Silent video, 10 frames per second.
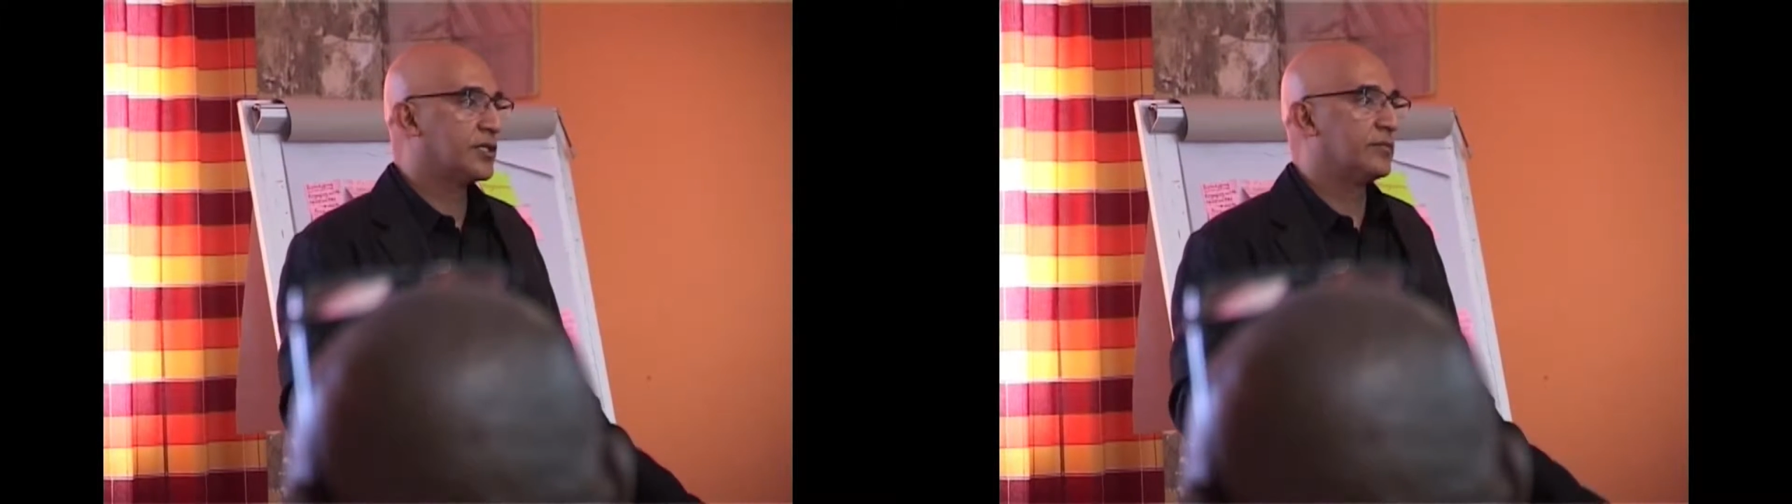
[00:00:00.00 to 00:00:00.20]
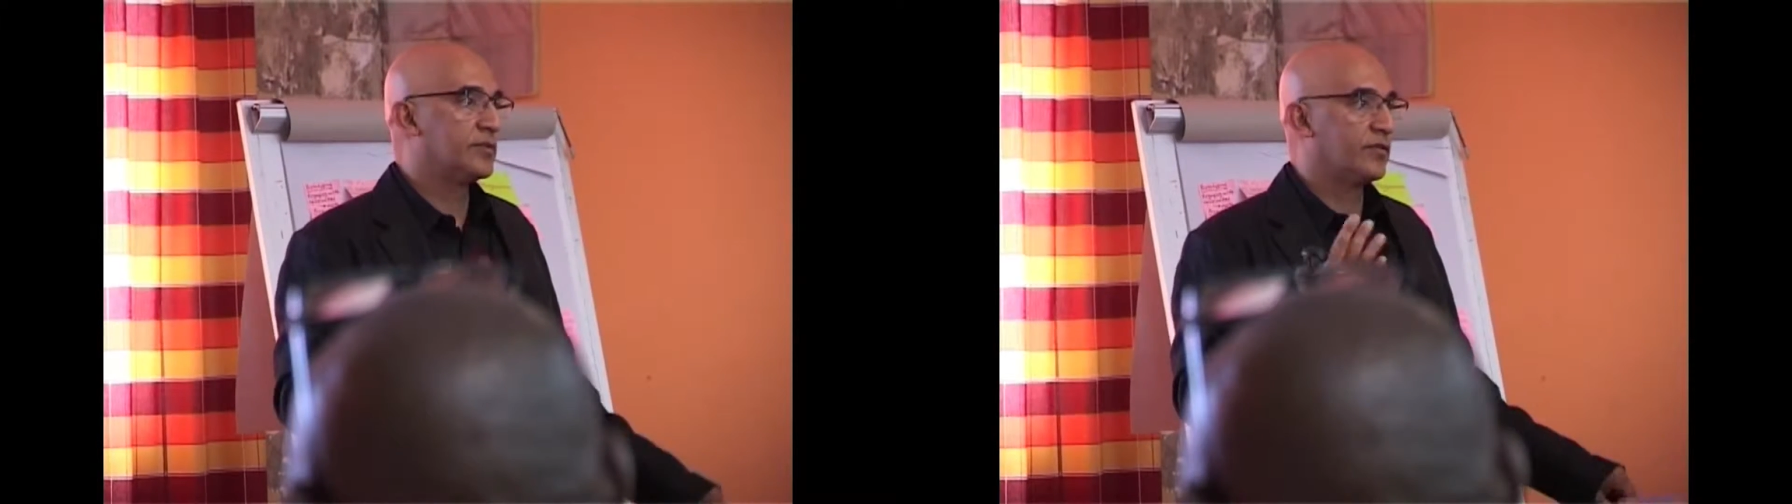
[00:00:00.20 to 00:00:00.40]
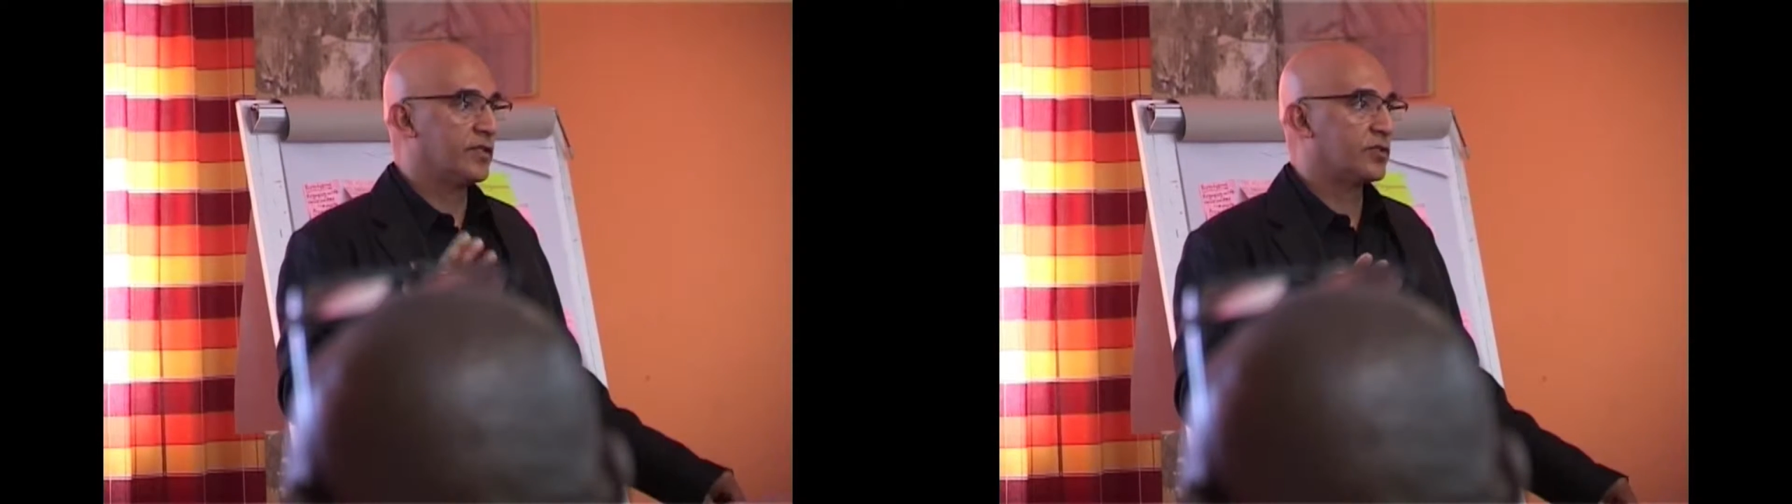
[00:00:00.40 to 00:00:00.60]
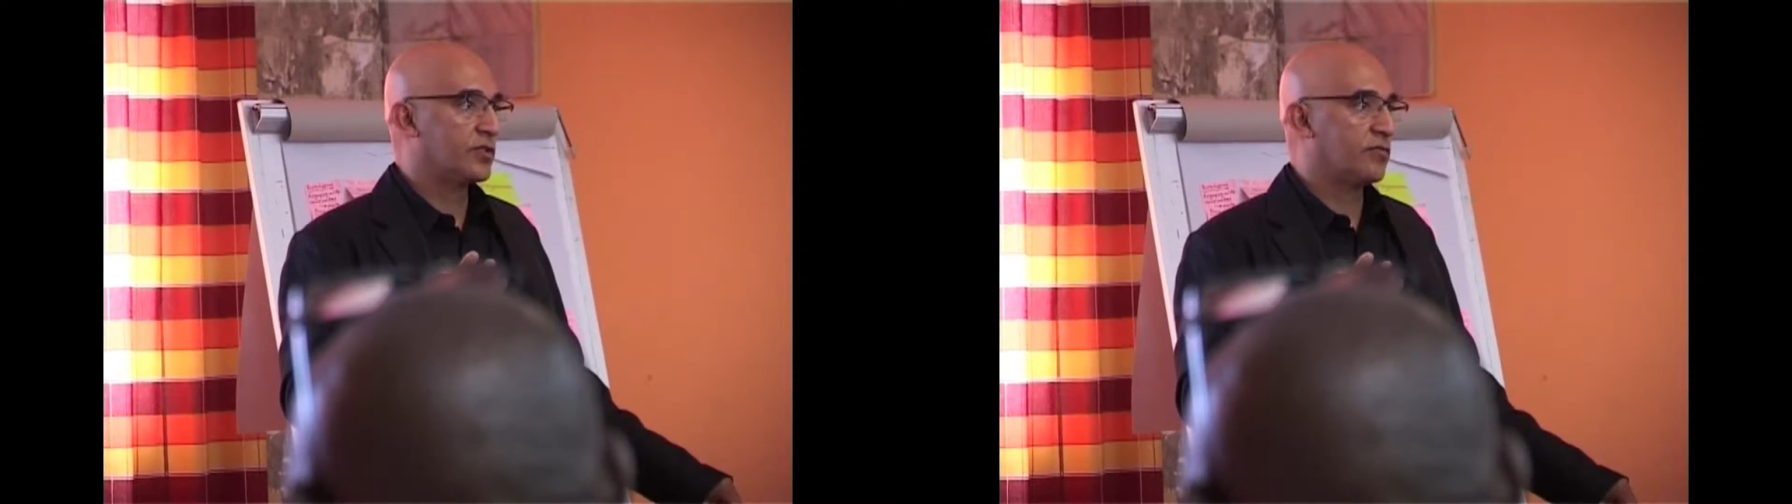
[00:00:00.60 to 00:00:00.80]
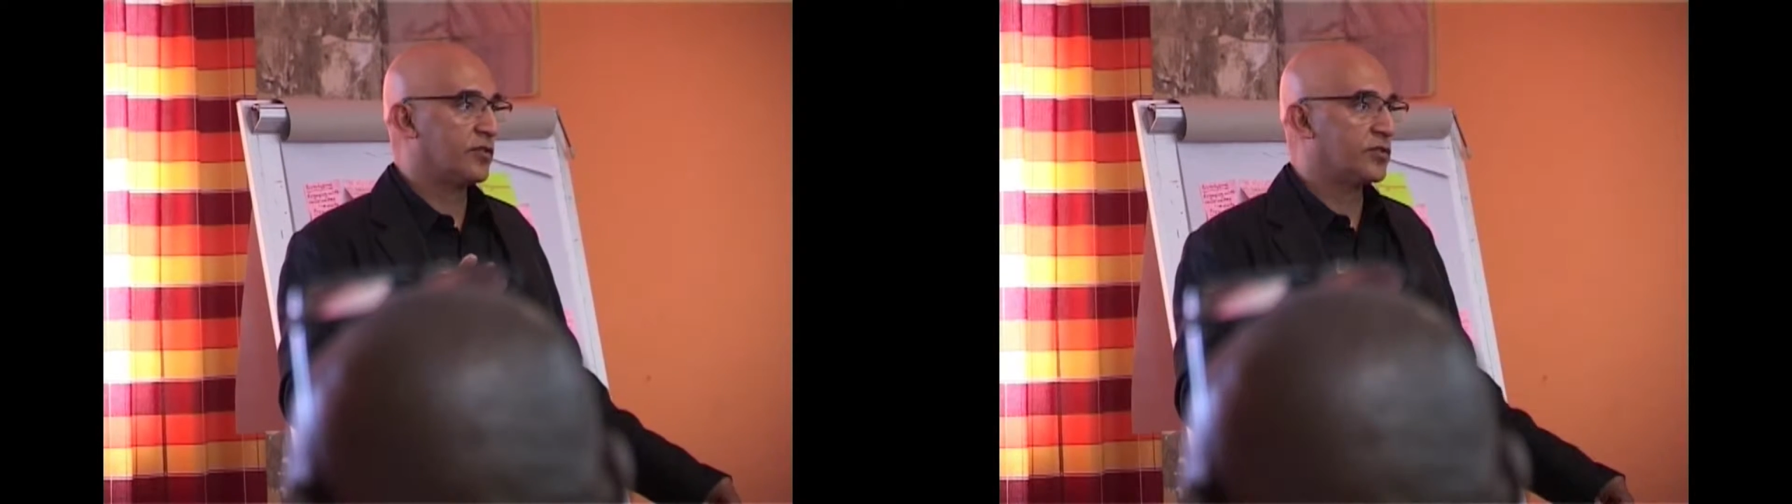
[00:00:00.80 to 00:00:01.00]
terms of
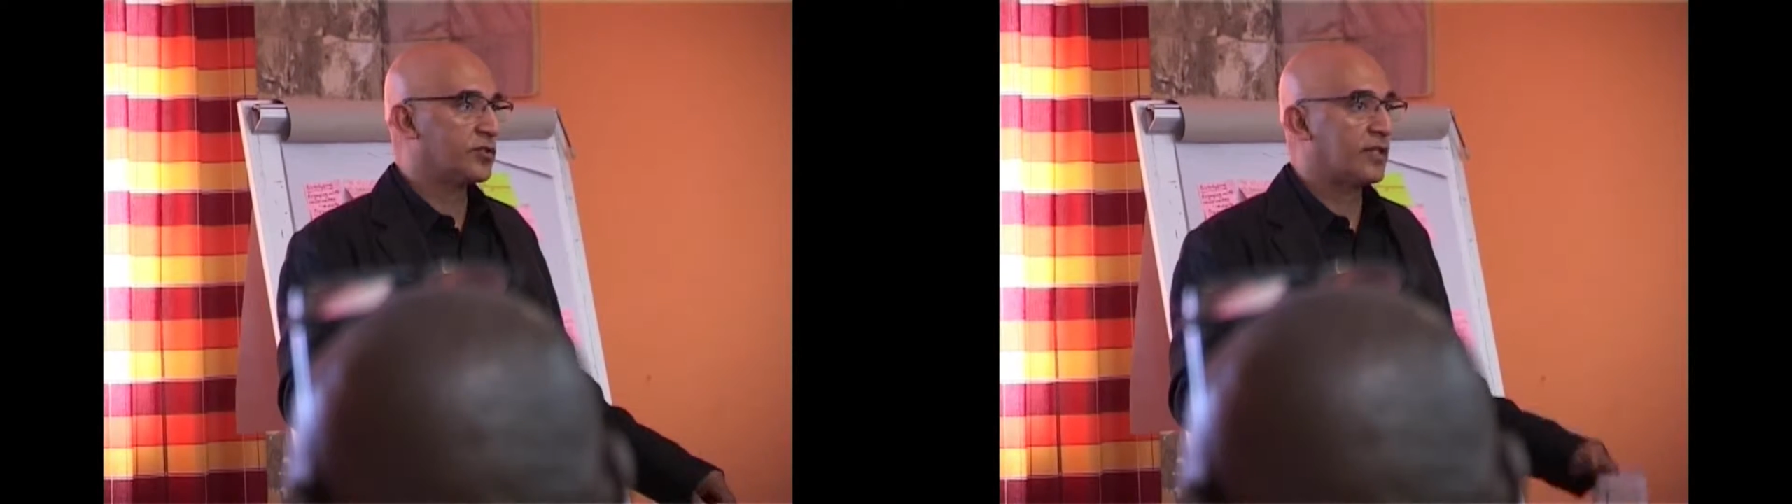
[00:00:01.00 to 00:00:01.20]
resource flows.